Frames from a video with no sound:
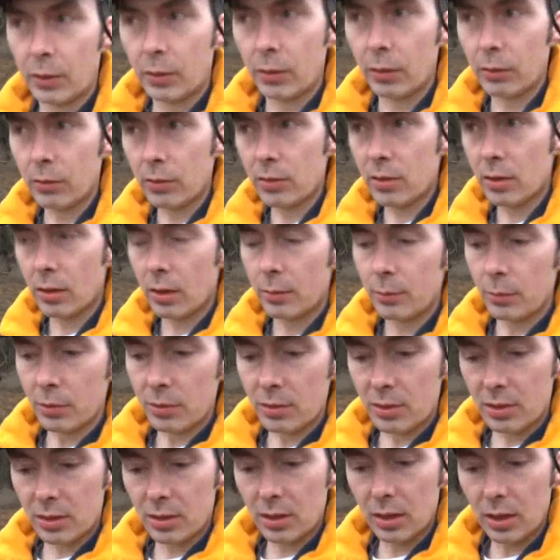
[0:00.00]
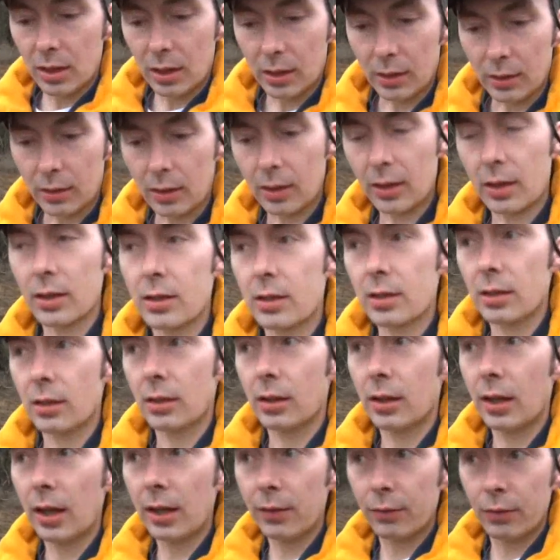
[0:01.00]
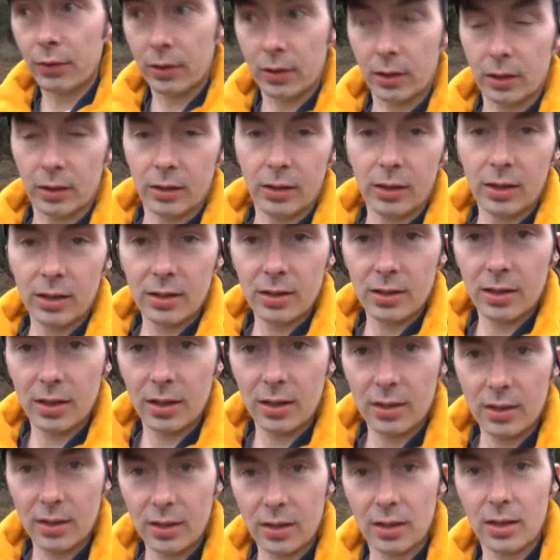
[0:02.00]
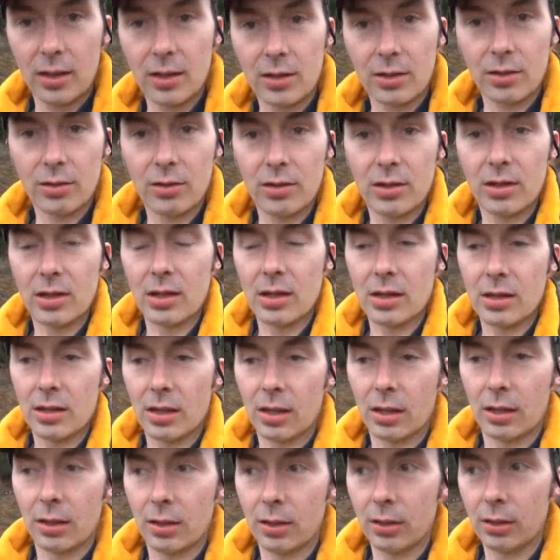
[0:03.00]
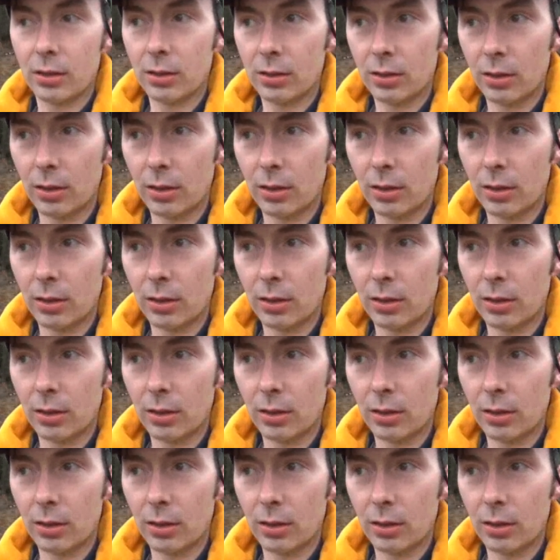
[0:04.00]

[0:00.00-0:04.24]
Now, also, I'm not saying that everything he says is nonsense.